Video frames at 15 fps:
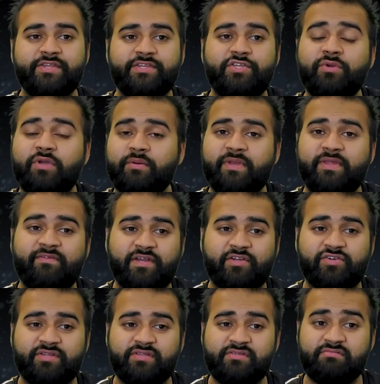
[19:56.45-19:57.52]
2 company
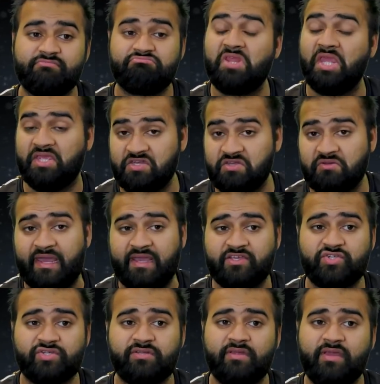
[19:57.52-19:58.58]
veterans, they can do an
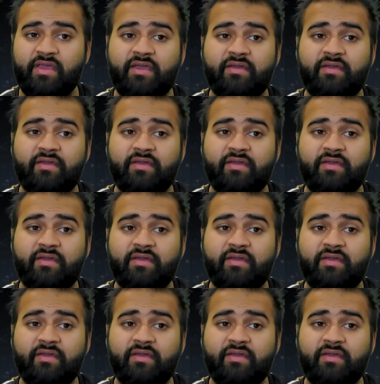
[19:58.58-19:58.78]
action.